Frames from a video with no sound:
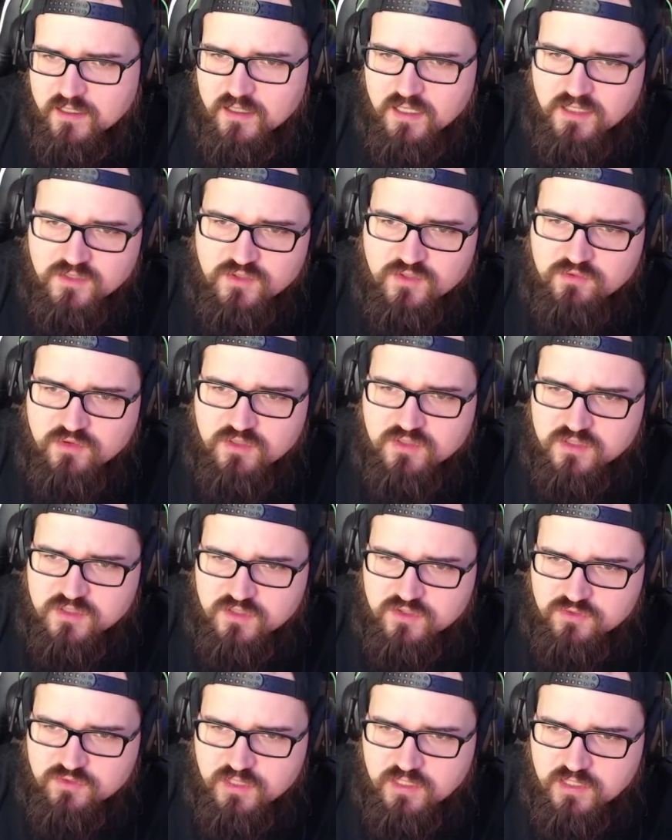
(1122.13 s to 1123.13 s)
as you cross the
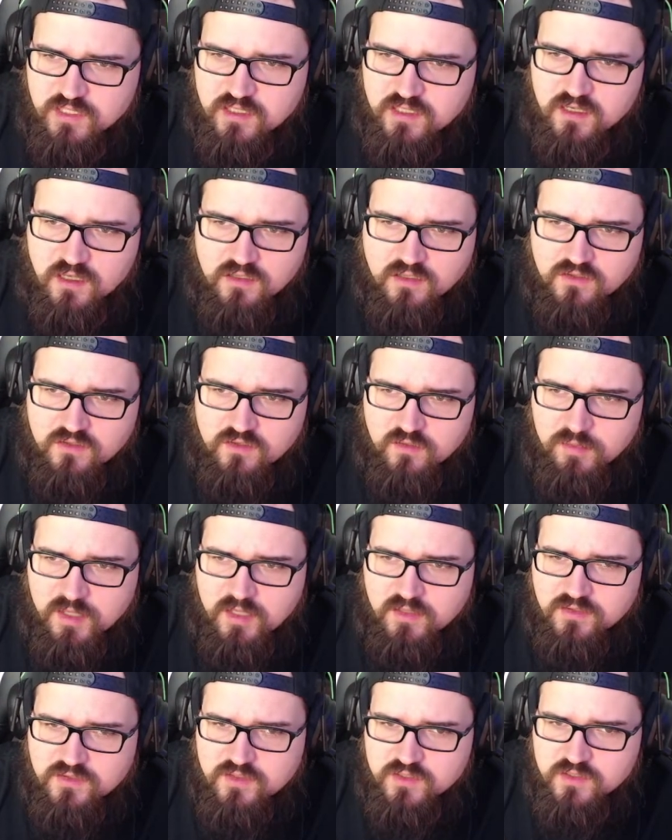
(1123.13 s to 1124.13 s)
street and nod to the
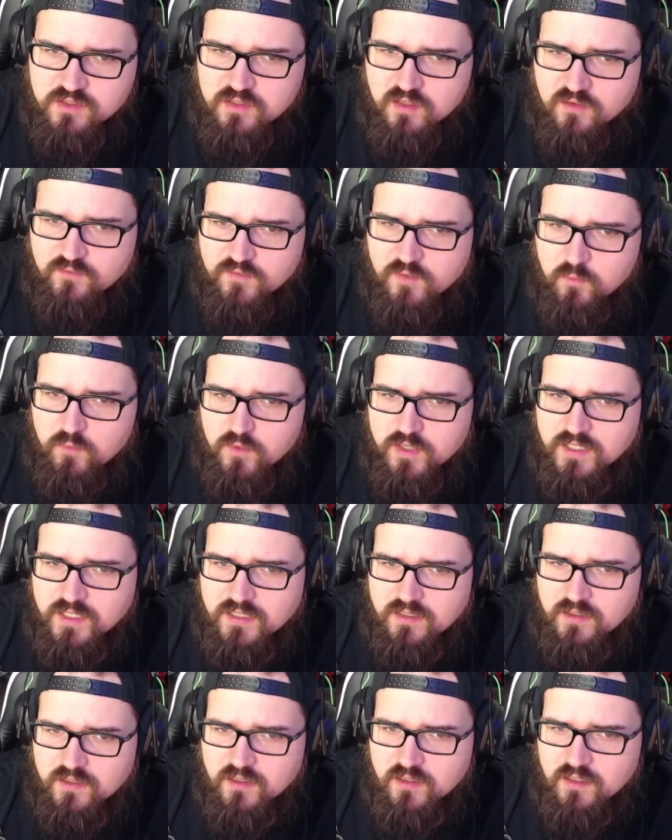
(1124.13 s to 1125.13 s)
bouncer of the
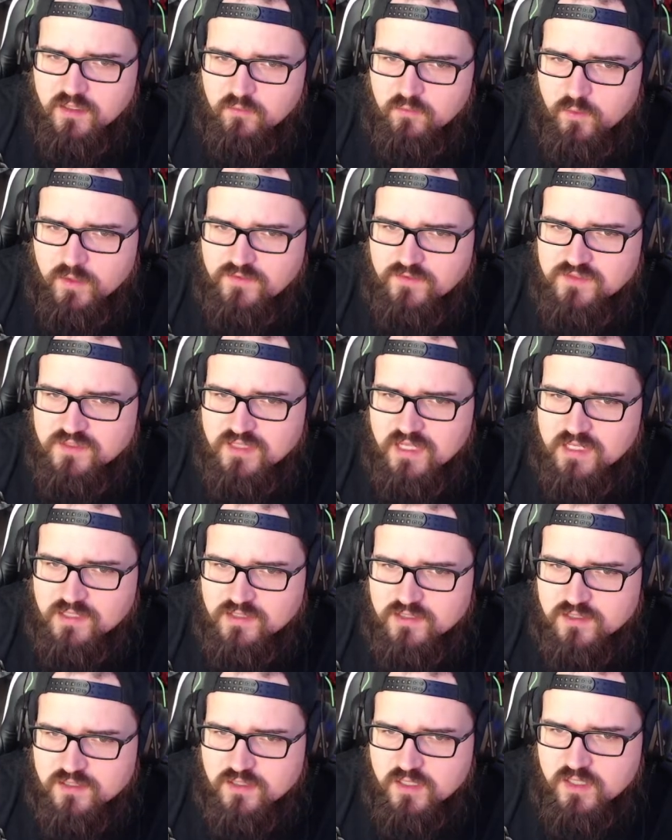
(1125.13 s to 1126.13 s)
race
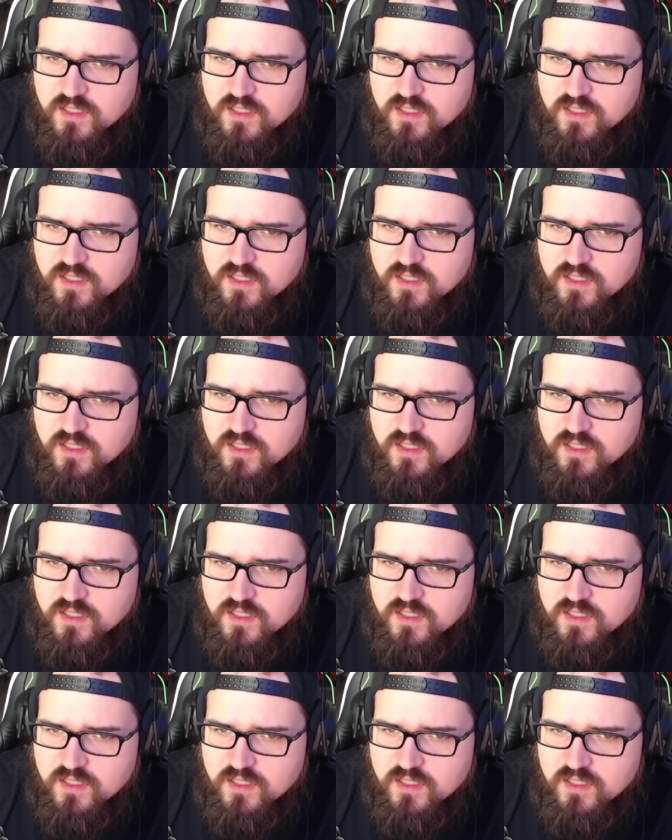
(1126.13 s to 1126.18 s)
stash.